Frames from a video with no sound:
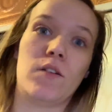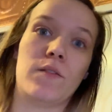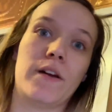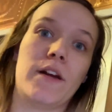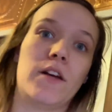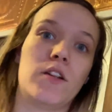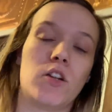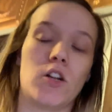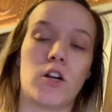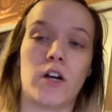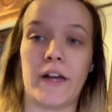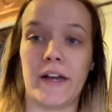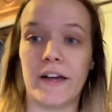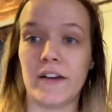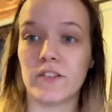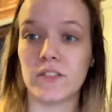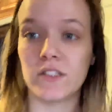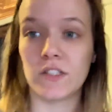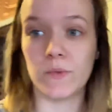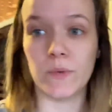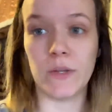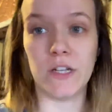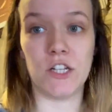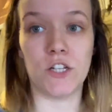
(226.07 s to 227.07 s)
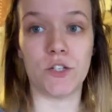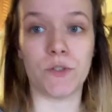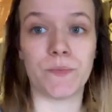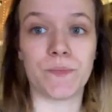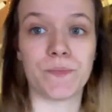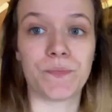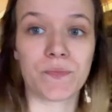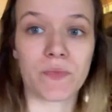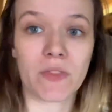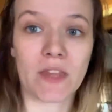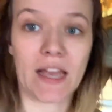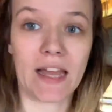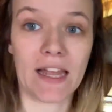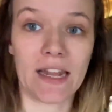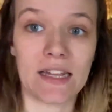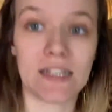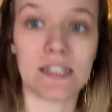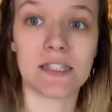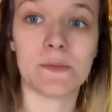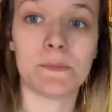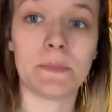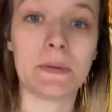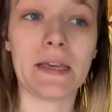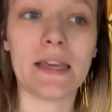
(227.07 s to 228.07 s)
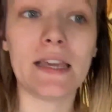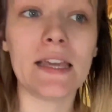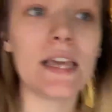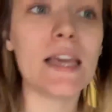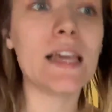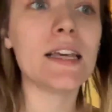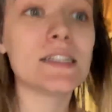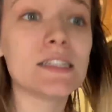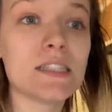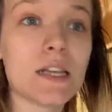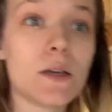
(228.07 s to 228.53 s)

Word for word: around our house. We do. And it's peeing